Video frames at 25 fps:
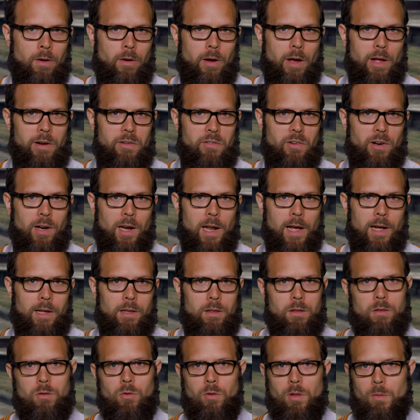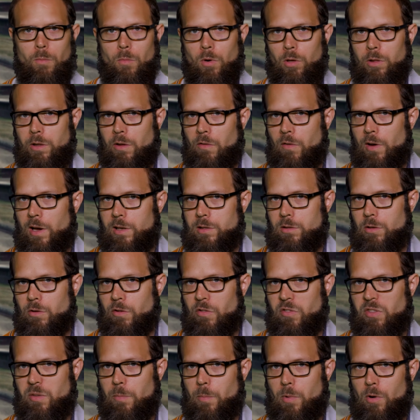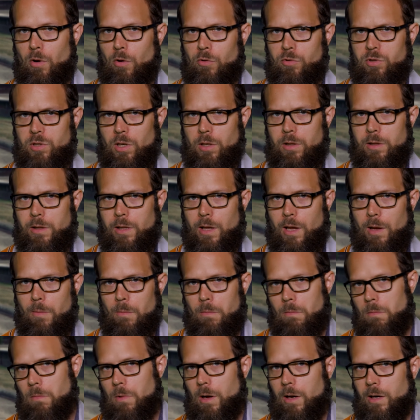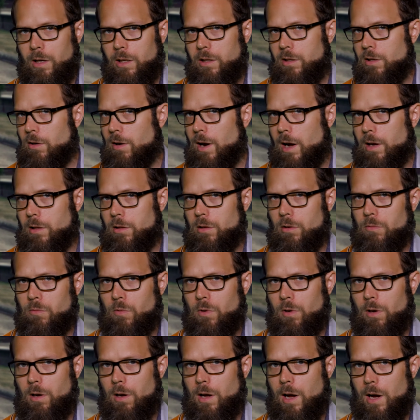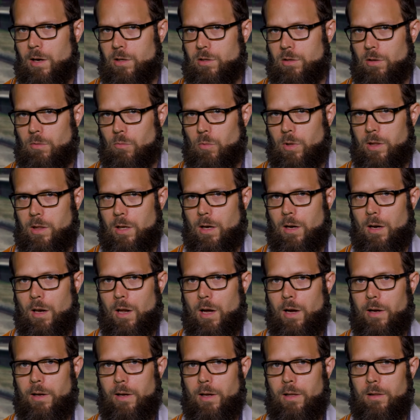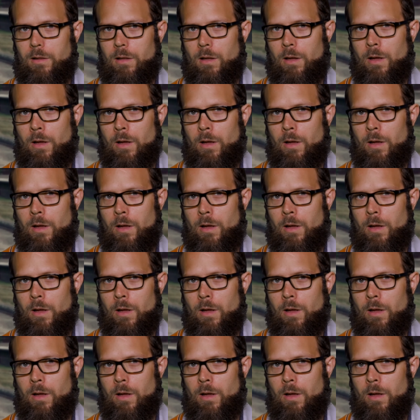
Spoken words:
can relate to the motivation of the project team and interaction with the client.